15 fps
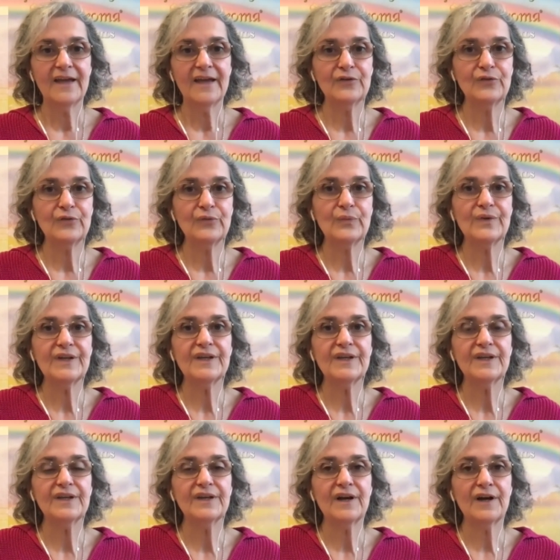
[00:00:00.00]
And
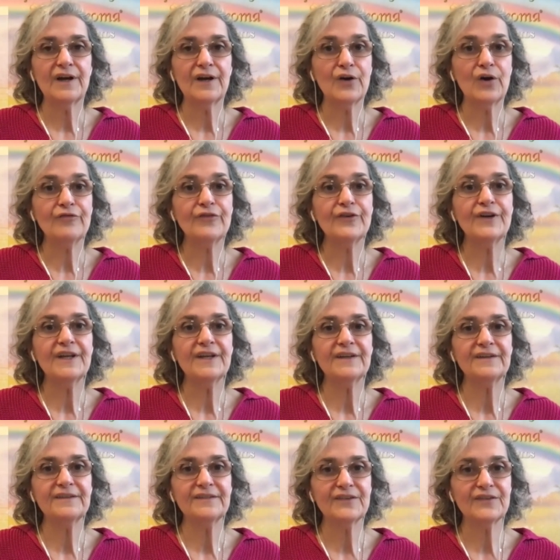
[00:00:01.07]
we are
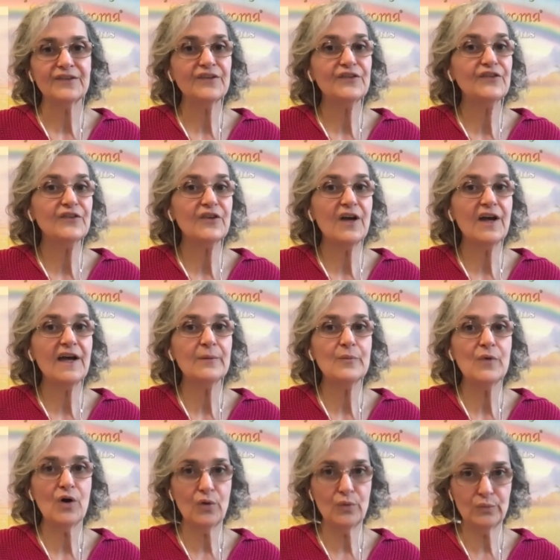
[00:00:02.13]
offering this
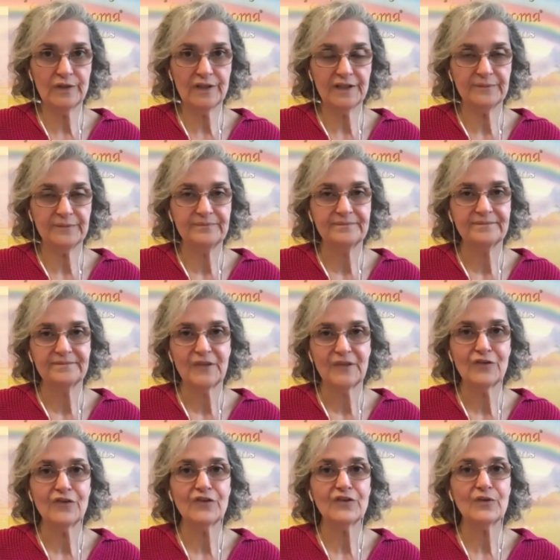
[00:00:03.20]
time only.
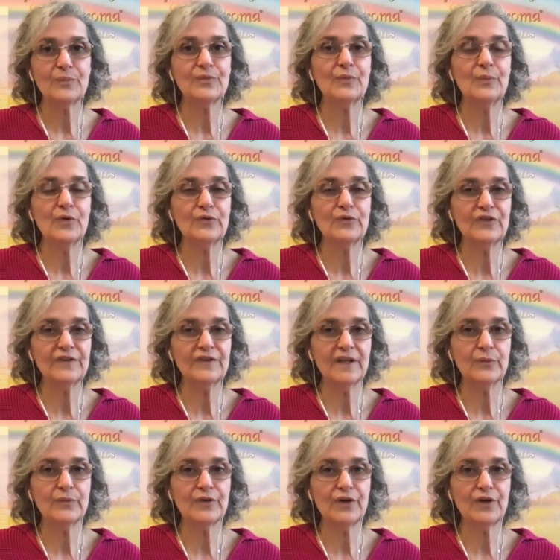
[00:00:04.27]
This is a promotion
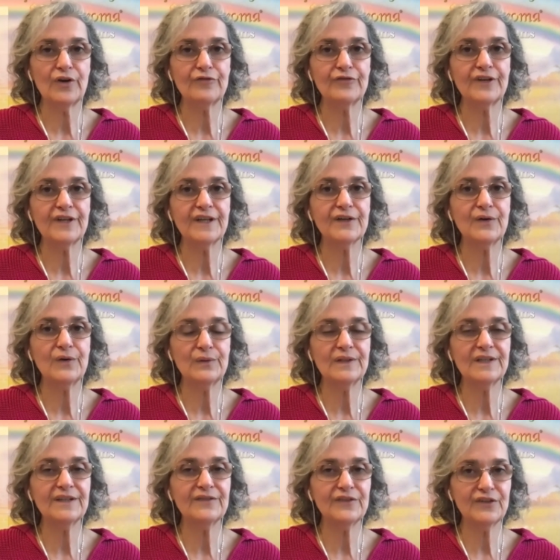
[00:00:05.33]
that we're offering
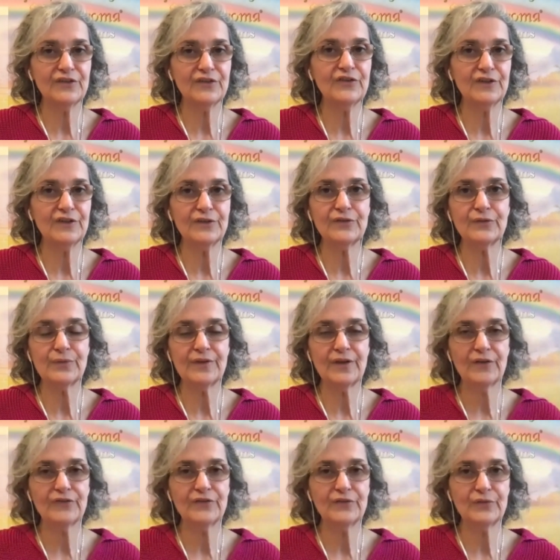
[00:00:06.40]
only this year,
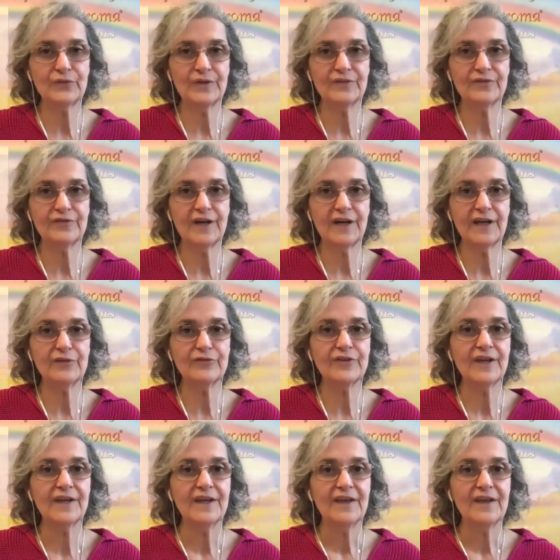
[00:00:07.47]
2025,
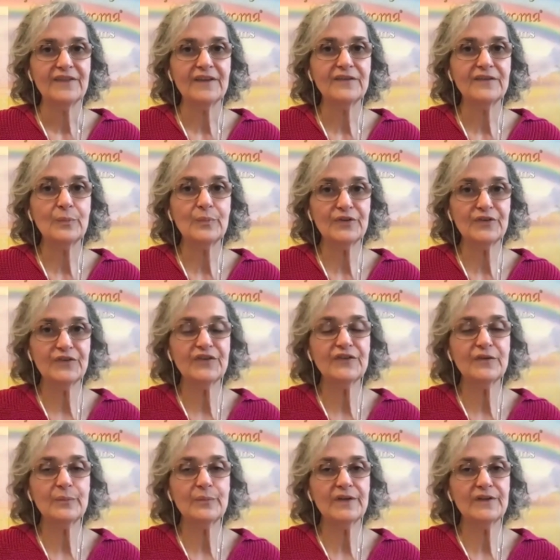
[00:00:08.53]
that the
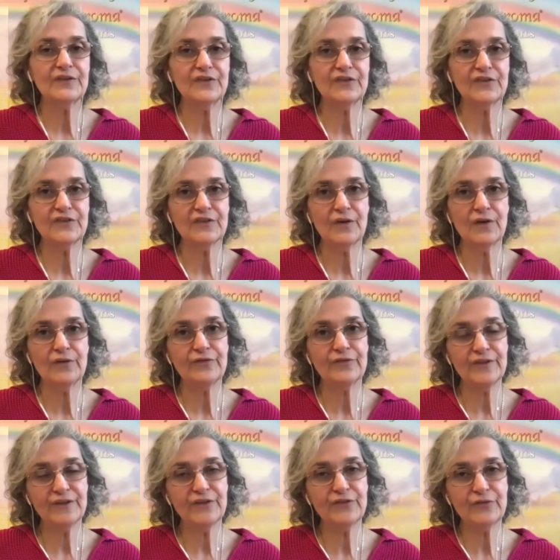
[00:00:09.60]
participants of
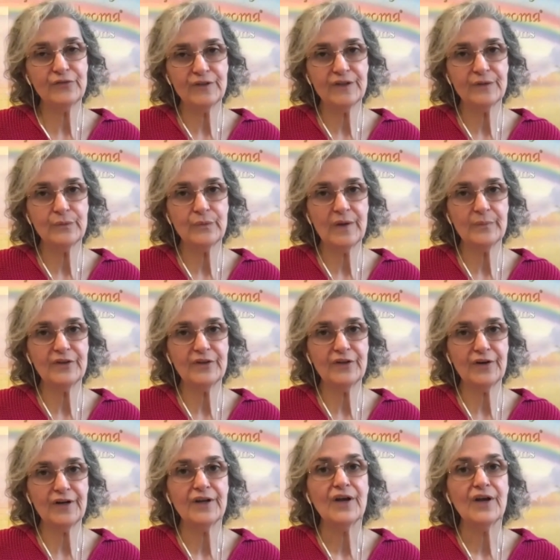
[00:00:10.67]
this free
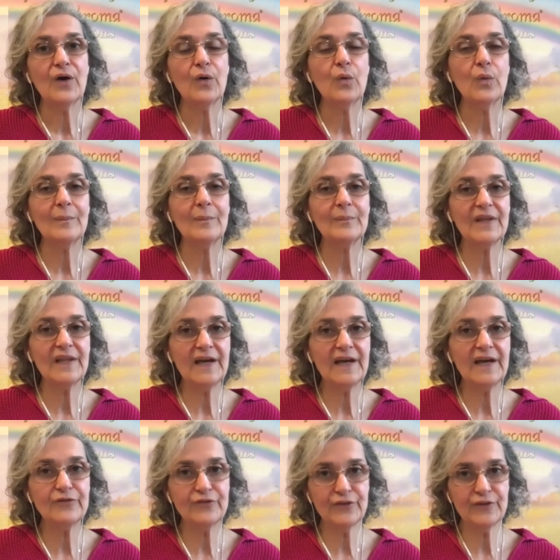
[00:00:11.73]
webinar who
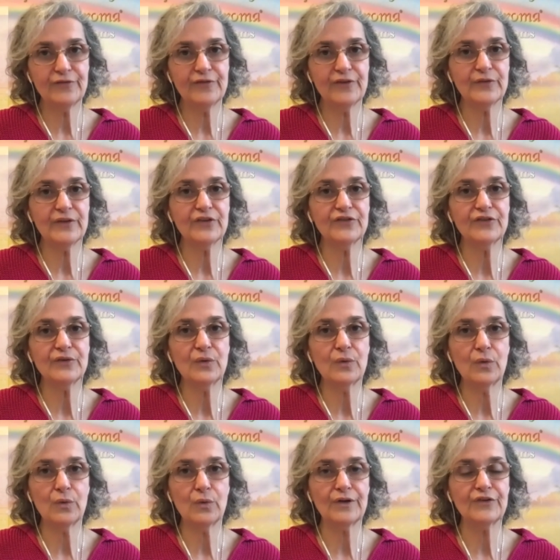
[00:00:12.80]
apply for the foundation
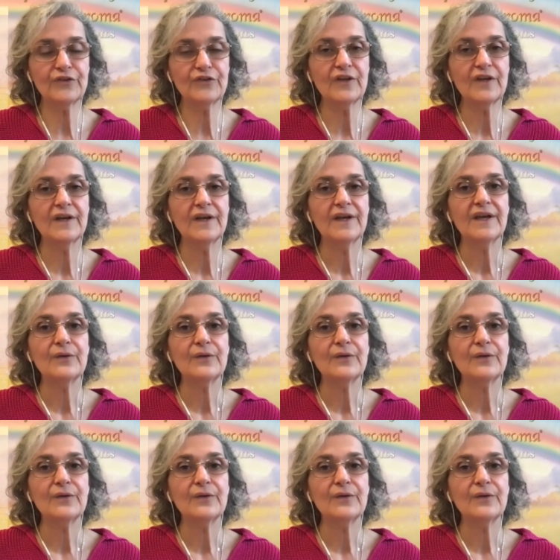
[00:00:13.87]
course